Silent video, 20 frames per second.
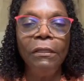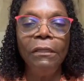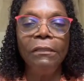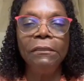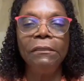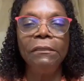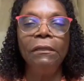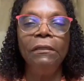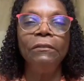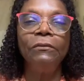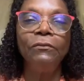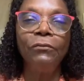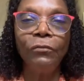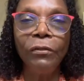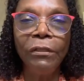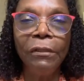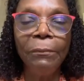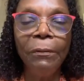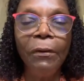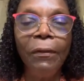It's
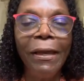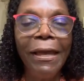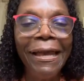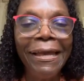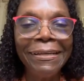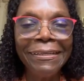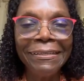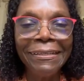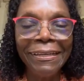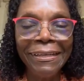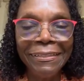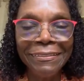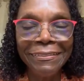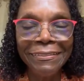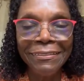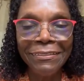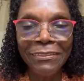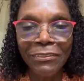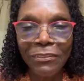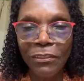really about
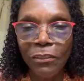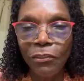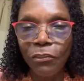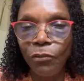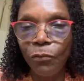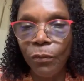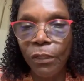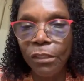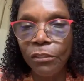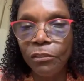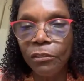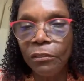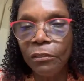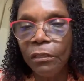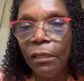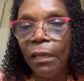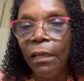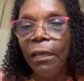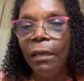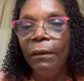analyzing the
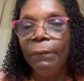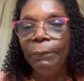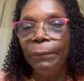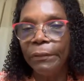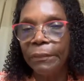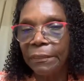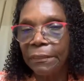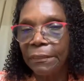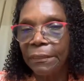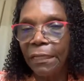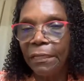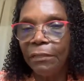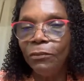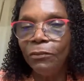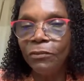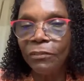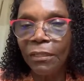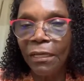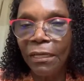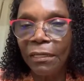situation. But
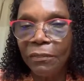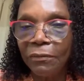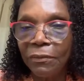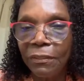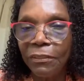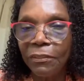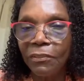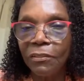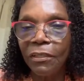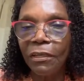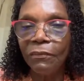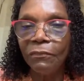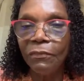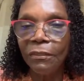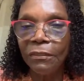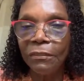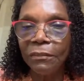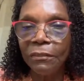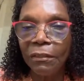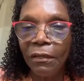sinusitis in
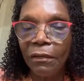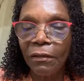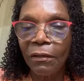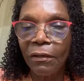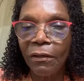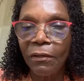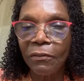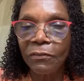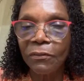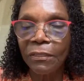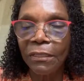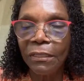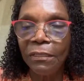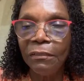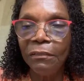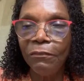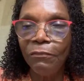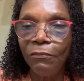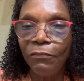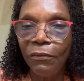itself does not cause
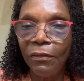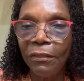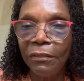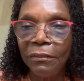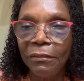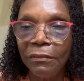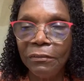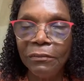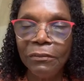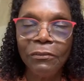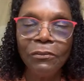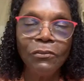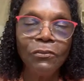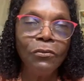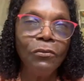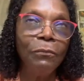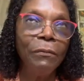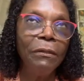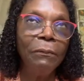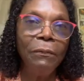kidney failure. There's
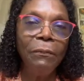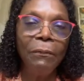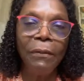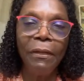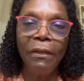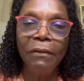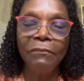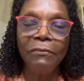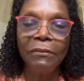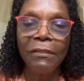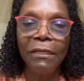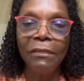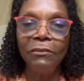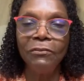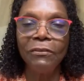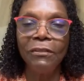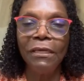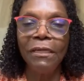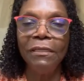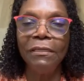so many people have
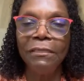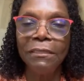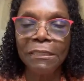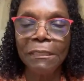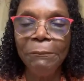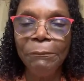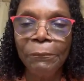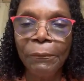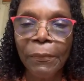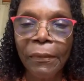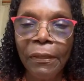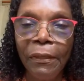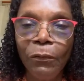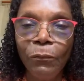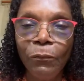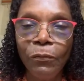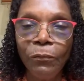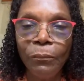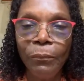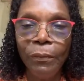sinusitis.
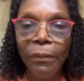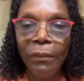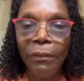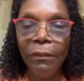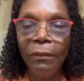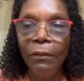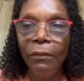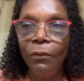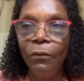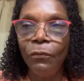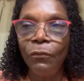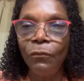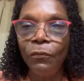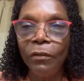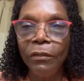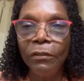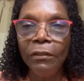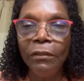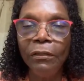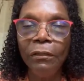It will be
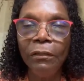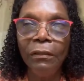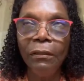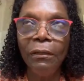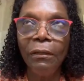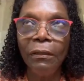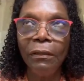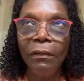really